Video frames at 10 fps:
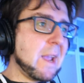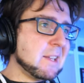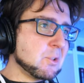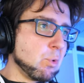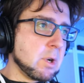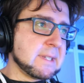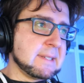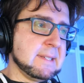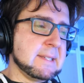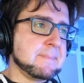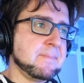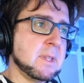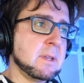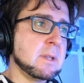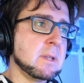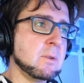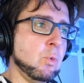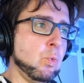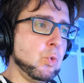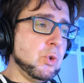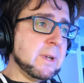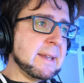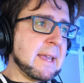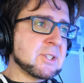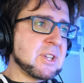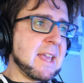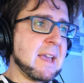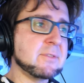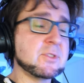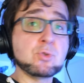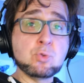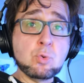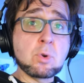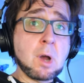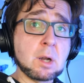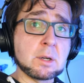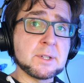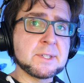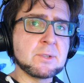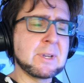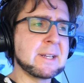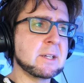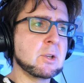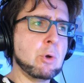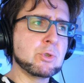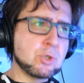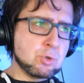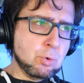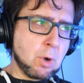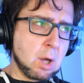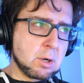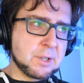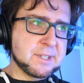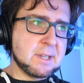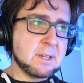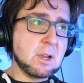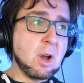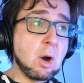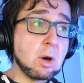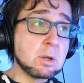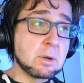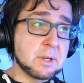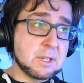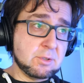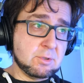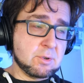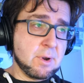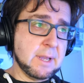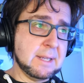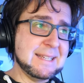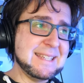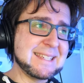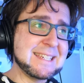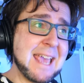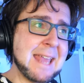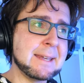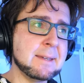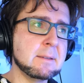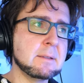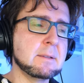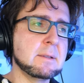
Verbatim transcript: way this works is you can actually have two colors. You can encode two colors in the color that you're drawing. This 10